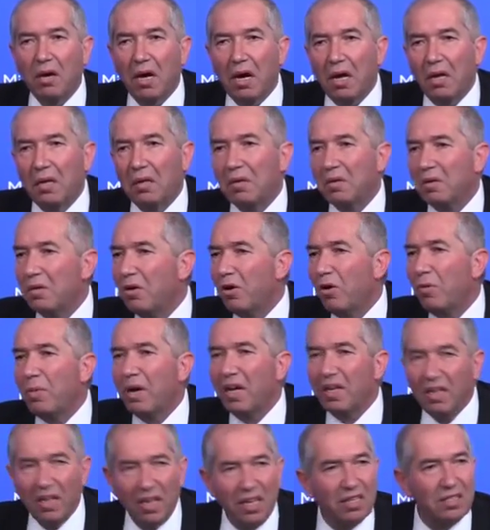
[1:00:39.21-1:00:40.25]
and
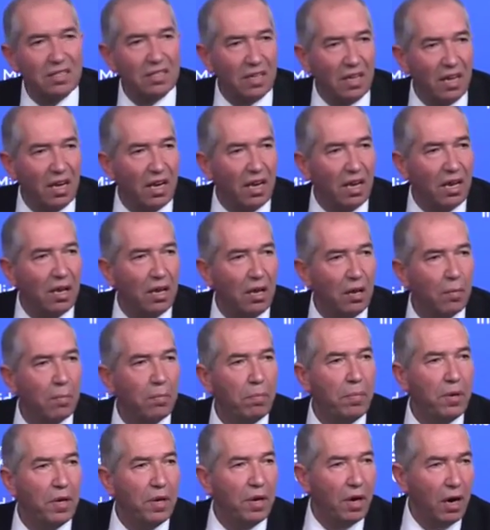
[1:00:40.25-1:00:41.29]
nobody is really
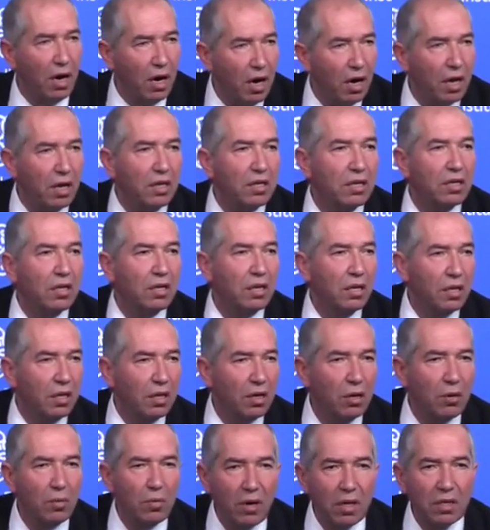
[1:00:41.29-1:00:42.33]
behind
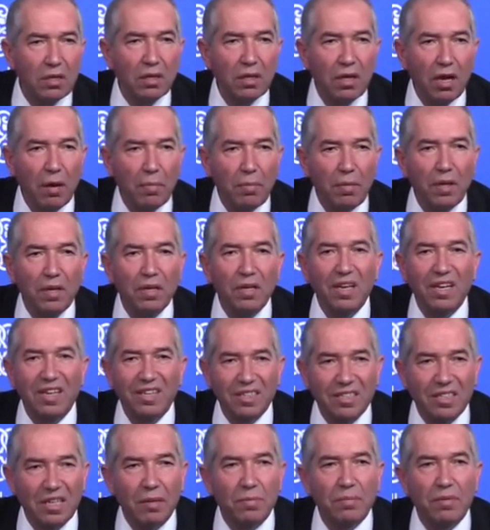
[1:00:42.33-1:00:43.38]
what happened,
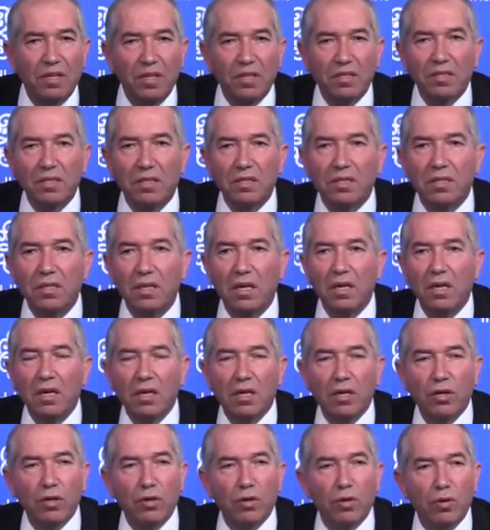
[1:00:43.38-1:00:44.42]
except this is,
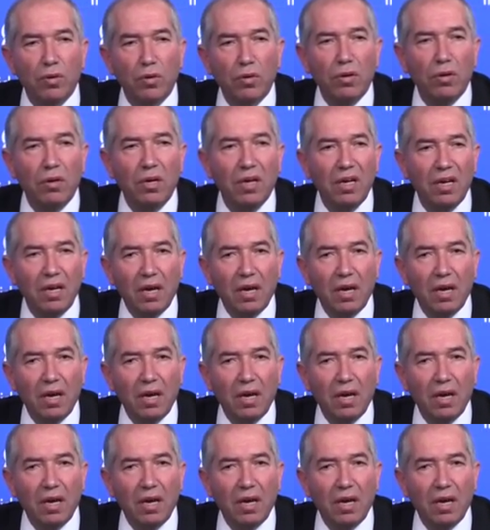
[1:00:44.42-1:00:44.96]
you know,